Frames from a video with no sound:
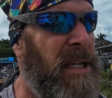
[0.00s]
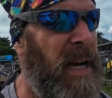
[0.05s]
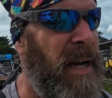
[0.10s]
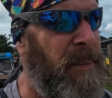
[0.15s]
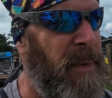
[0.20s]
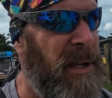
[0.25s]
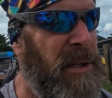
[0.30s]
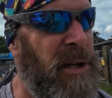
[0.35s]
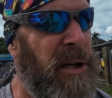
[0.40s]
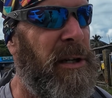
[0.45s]

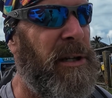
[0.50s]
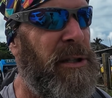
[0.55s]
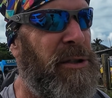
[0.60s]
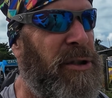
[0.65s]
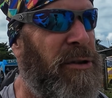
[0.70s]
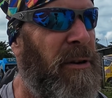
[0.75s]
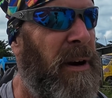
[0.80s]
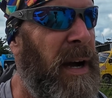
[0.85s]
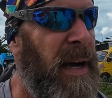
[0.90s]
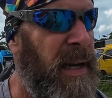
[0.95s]
time you took a
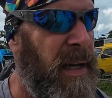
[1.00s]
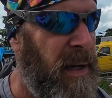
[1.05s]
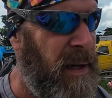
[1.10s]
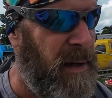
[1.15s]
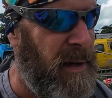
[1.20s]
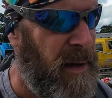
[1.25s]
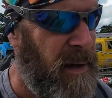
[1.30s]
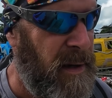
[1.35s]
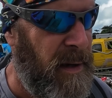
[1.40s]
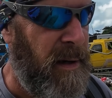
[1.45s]
trike,
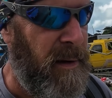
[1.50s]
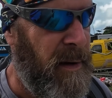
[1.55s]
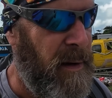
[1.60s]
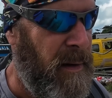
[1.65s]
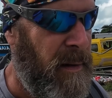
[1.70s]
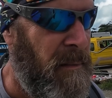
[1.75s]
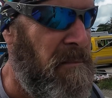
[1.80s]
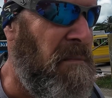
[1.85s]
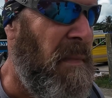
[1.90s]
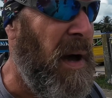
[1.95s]

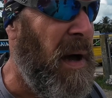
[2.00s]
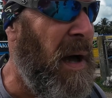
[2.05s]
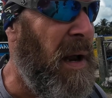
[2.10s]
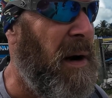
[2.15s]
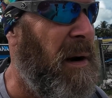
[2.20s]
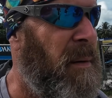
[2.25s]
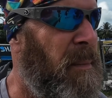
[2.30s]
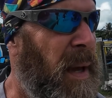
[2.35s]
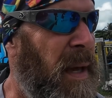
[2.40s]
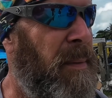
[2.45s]
I
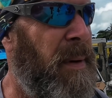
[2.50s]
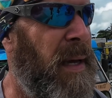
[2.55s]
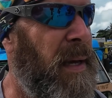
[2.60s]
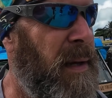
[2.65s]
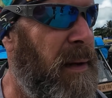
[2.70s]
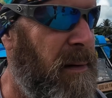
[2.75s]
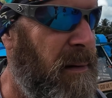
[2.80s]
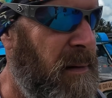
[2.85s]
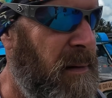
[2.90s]
don't know, maybe